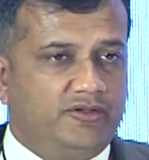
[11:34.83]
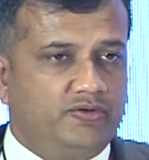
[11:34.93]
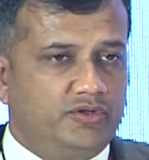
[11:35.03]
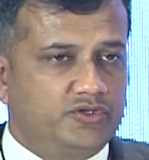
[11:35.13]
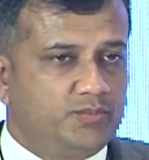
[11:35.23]

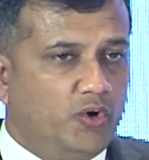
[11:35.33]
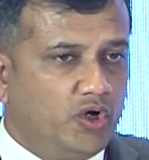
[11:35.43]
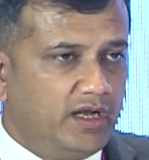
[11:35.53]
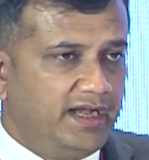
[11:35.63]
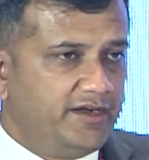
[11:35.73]
the
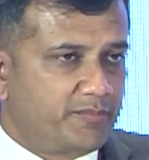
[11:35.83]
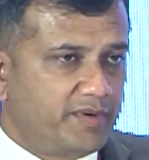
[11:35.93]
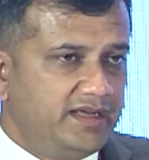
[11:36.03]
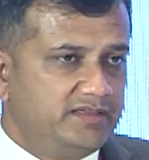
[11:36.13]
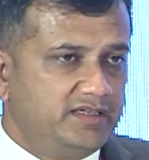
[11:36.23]
small
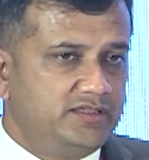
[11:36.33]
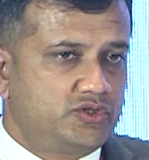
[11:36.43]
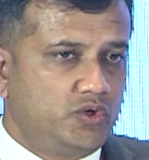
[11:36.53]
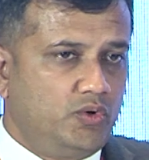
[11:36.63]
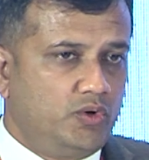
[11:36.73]

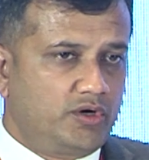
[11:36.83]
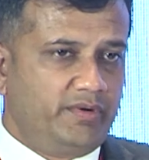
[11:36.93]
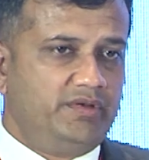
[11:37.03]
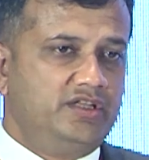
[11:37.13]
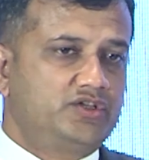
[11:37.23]
enterprises or
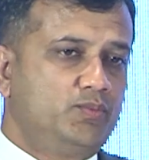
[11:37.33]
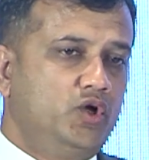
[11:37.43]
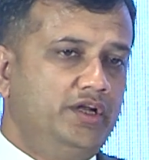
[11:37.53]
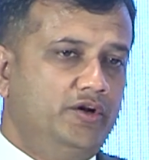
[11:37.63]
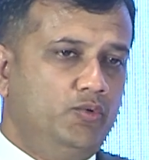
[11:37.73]
maybe the
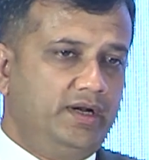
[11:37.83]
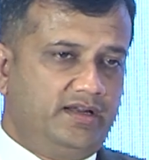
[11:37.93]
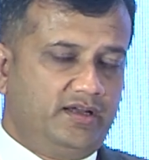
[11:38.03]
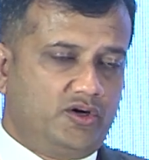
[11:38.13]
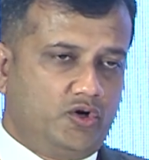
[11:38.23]
small
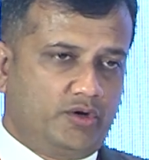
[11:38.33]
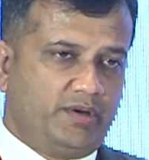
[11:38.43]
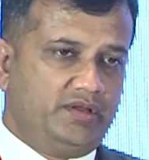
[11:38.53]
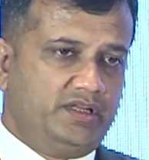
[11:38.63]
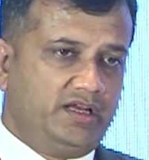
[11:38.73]
innovator or
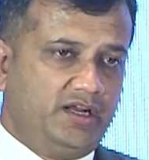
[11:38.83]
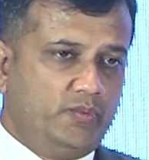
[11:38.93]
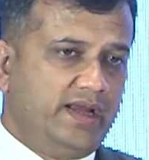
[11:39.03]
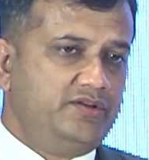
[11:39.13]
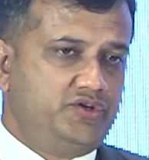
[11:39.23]
maybe the
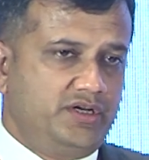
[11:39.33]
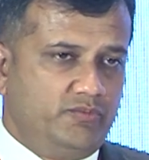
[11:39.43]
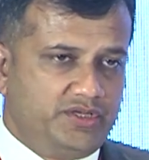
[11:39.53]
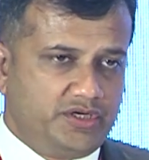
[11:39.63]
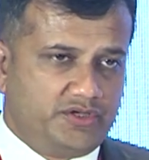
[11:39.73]
invention
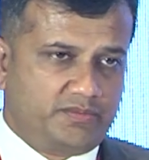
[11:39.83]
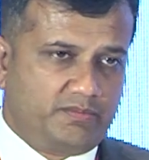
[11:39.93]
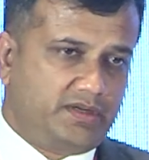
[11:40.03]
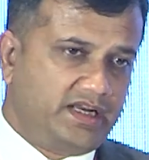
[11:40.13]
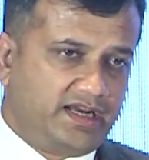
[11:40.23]
which is
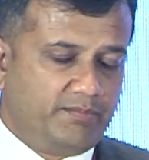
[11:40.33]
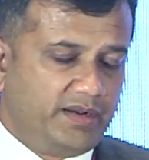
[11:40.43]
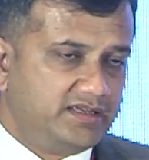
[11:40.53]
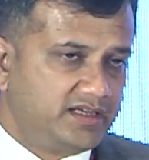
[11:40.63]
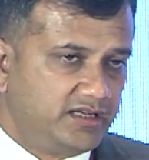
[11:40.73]
taken
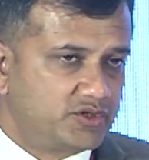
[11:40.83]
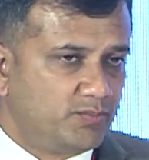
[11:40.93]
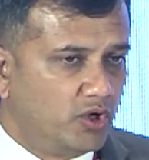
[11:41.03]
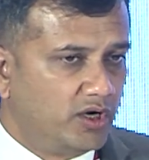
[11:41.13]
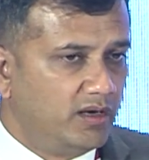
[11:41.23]
place at the
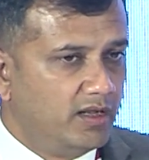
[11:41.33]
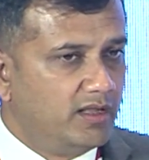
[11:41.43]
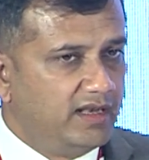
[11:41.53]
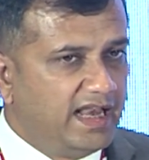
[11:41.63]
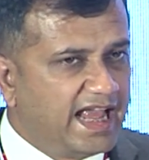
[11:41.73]
small
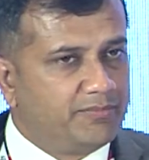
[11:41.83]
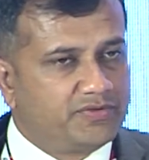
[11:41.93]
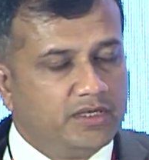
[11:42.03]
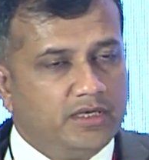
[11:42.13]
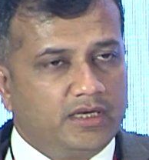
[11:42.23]

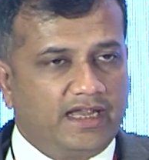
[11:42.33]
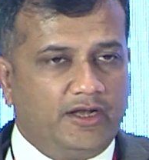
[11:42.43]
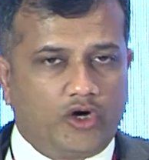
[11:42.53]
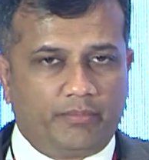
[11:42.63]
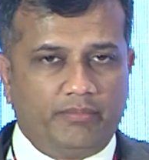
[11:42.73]
labs
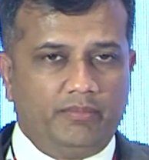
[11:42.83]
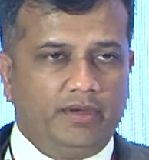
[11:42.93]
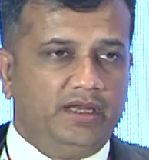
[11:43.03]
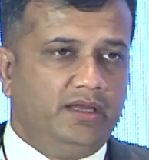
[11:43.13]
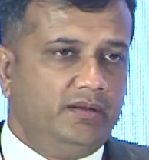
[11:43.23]
cannot
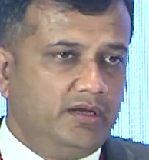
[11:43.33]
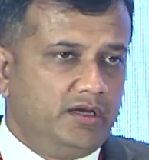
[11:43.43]
be